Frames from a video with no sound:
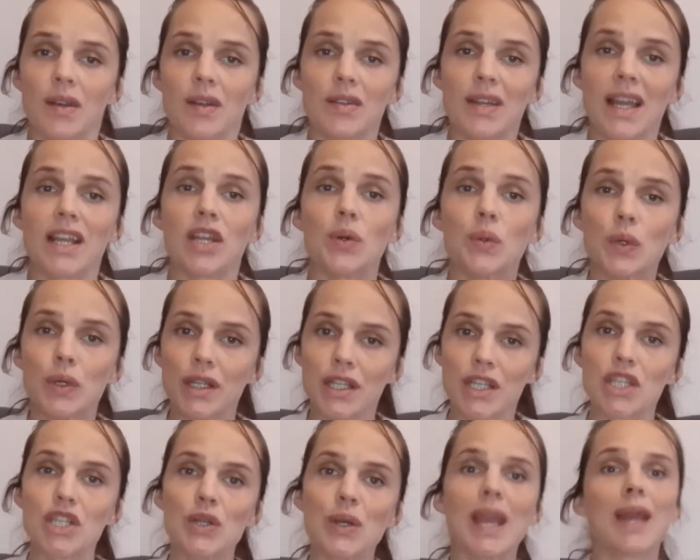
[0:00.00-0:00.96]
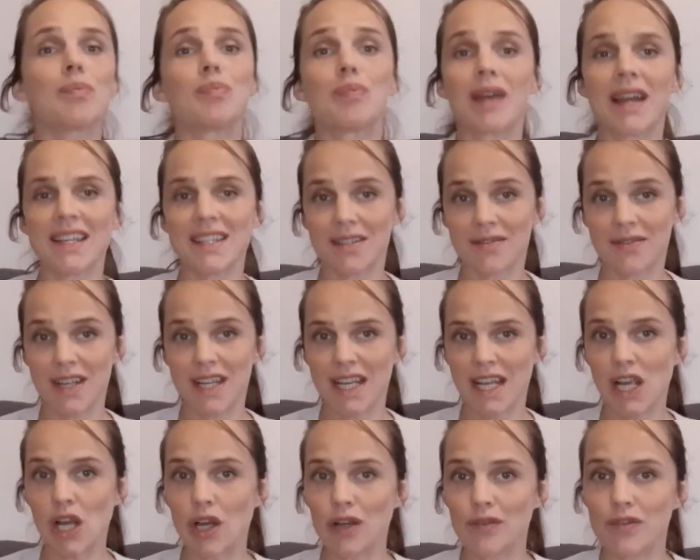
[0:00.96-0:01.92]
in order to get
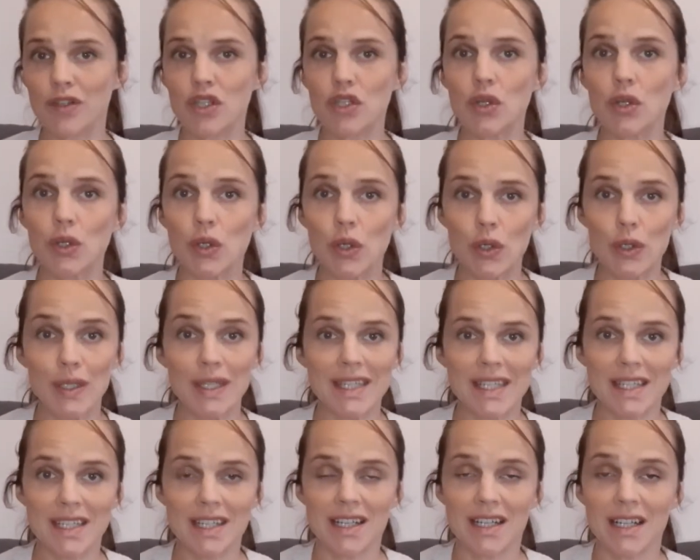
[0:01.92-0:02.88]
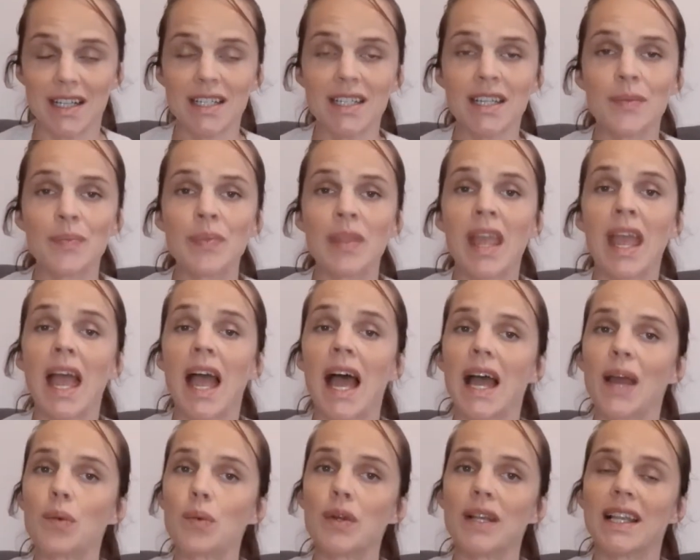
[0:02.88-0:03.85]
breastfeeding off to a good start,
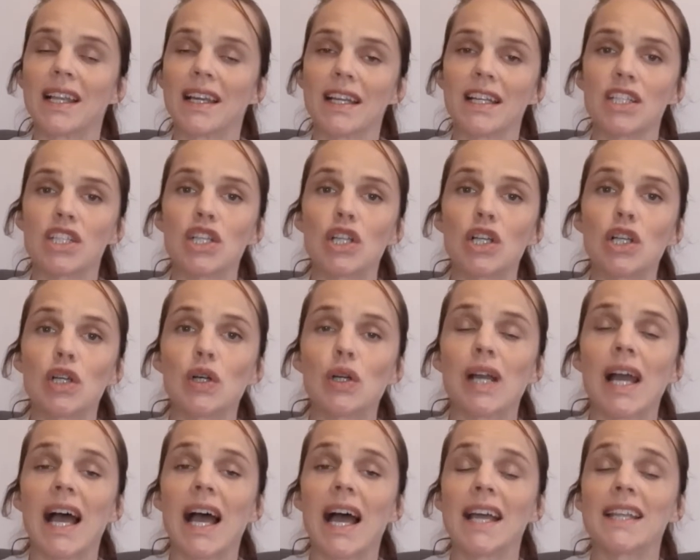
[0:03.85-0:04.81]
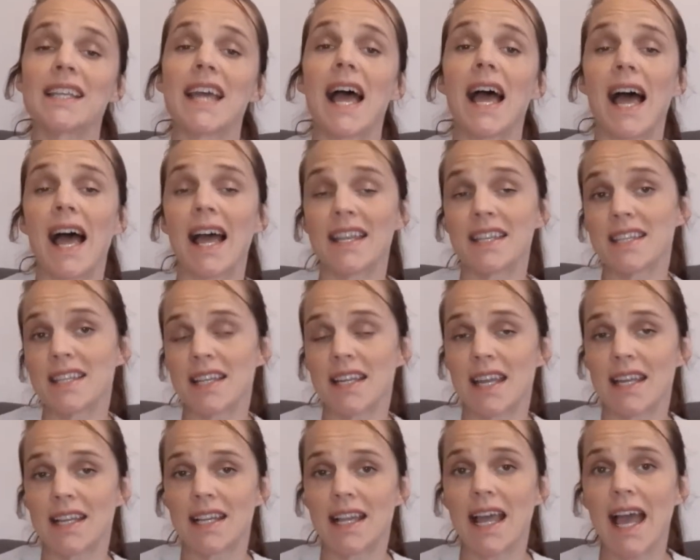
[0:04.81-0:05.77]
I would like to look at
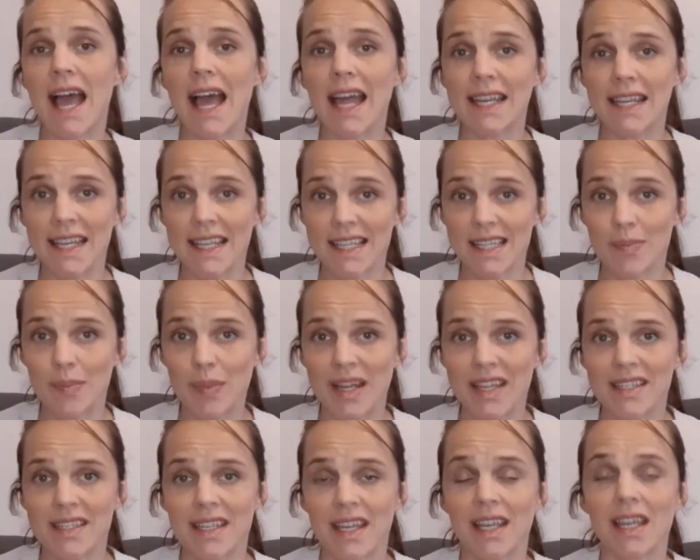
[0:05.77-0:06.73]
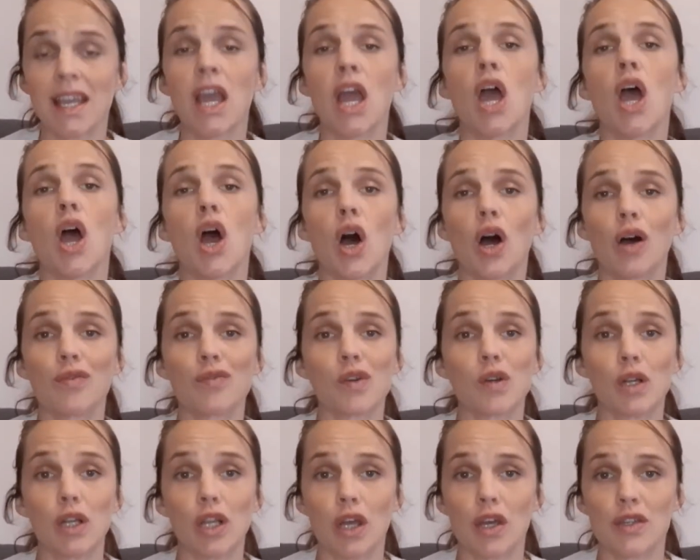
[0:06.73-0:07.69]
antenatal hand expressing of
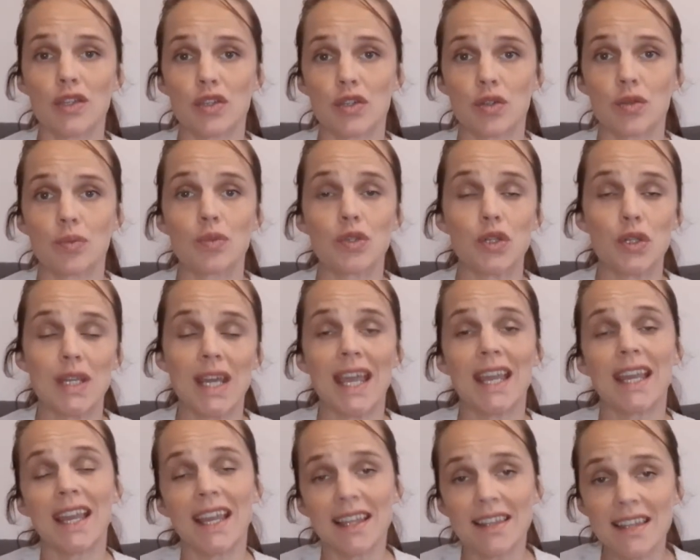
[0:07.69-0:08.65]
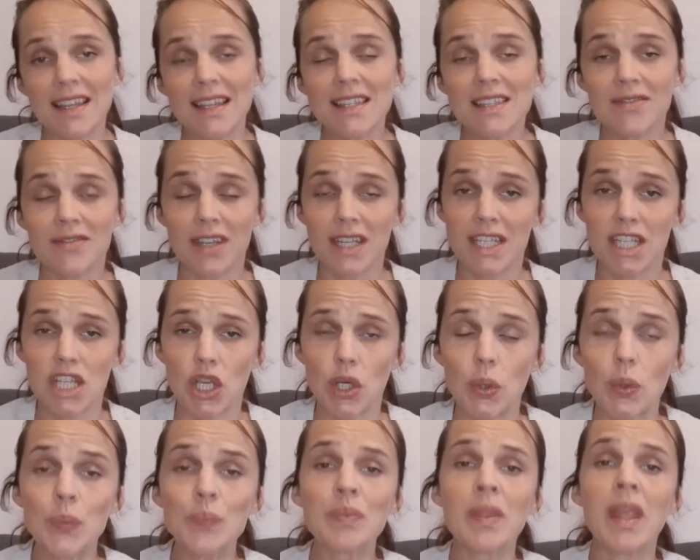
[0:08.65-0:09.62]
colostrum today in this
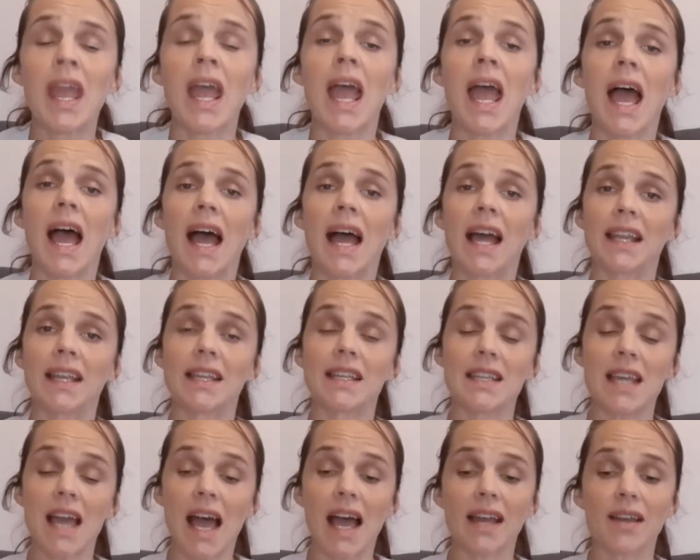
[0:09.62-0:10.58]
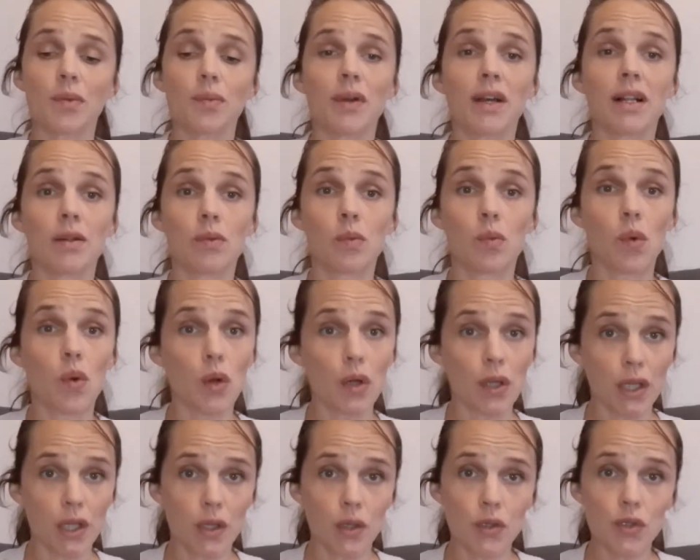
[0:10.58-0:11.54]
video and I will
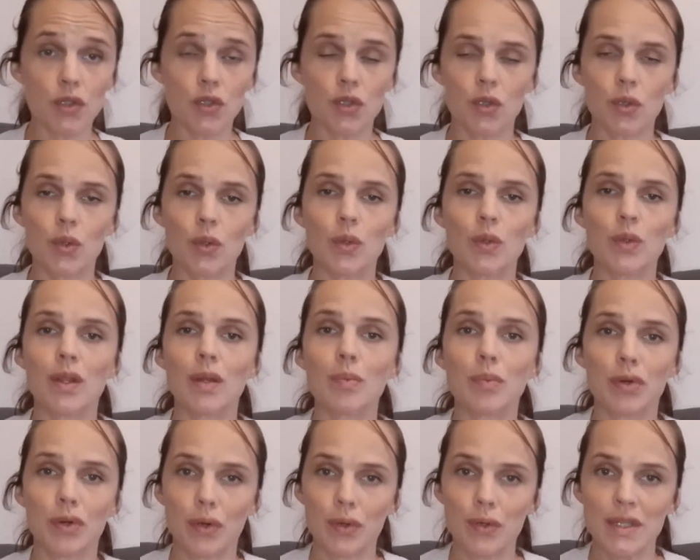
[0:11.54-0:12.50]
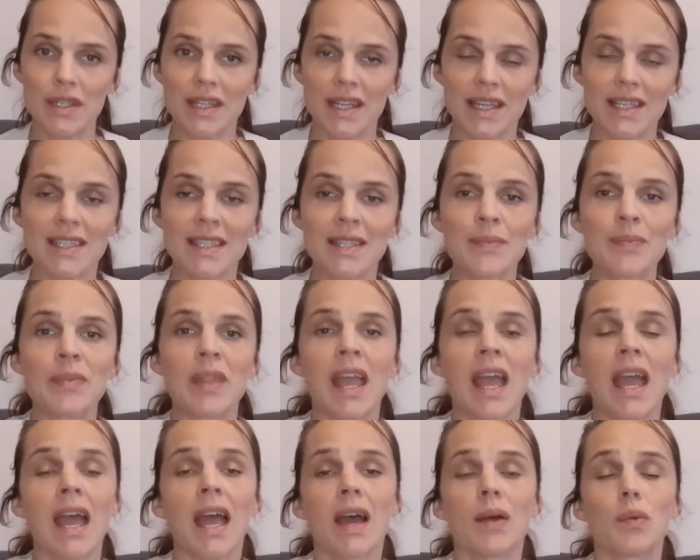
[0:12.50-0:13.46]
walk you through the process.
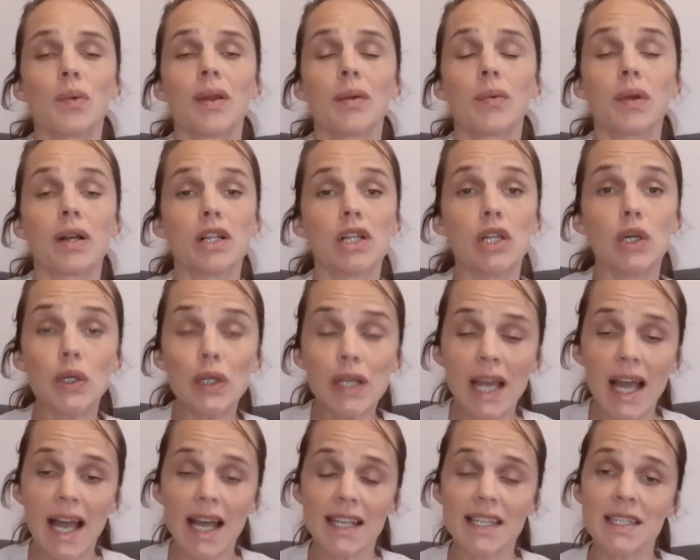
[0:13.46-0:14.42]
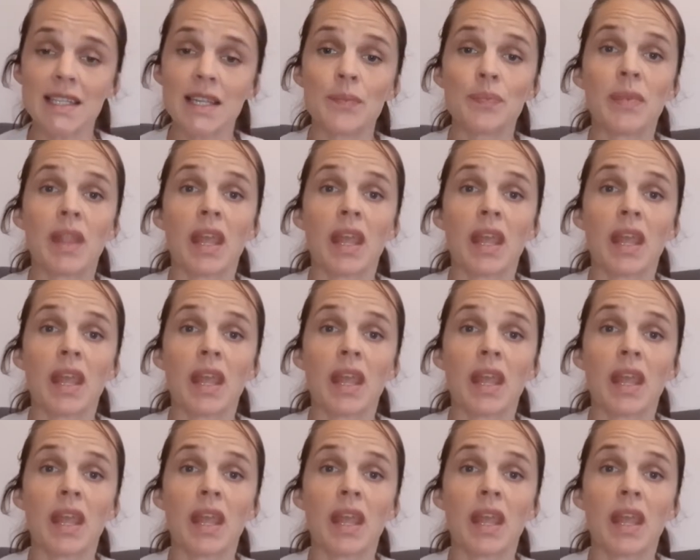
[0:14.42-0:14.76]
We will look at